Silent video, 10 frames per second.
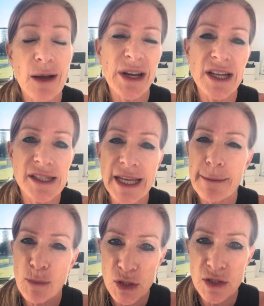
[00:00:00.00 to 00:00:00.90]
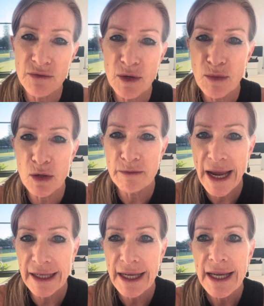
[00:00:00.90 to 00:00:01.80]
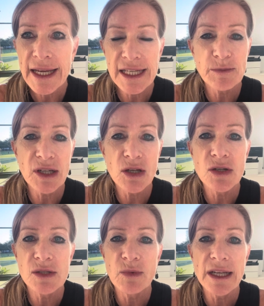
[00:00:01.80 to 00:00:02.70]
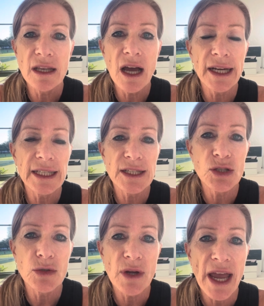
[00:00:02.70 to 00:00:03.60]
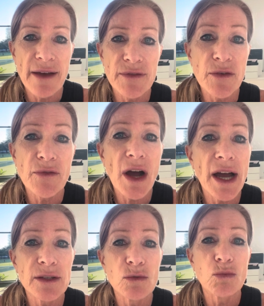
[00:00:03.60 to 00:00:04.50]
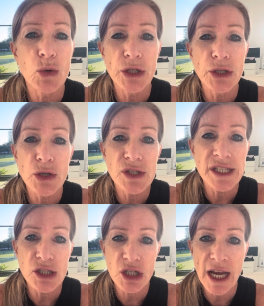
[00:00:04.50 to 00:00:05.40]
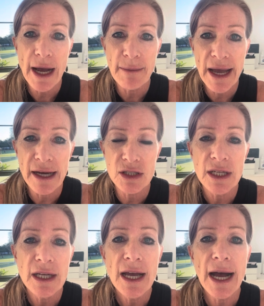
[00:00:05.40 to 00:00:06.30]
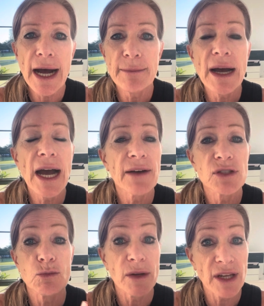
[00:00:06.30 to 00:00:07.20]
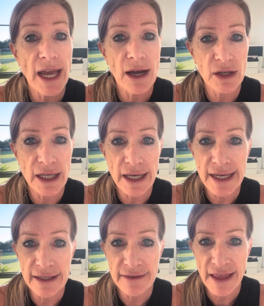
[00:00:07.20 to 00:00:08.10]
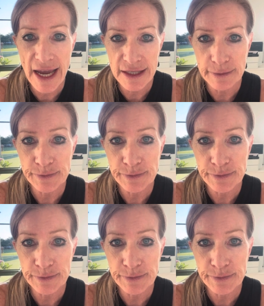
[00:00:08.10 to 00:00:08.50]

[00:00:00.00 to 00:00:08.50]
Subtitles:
And when I say most of your bond back, it's because we are likely to have the final water usage come out after we've calculated that.